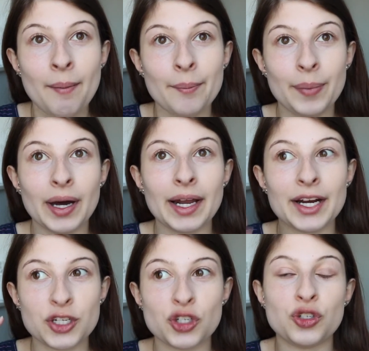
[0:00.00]
But I
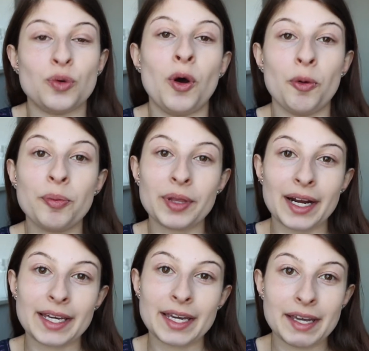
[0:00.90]
just do hope that
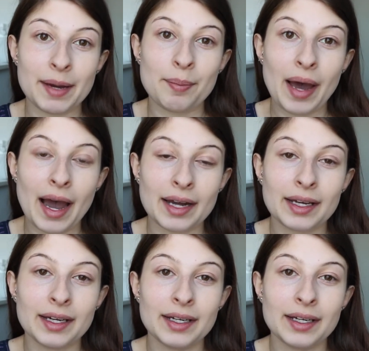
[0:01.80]
I can get back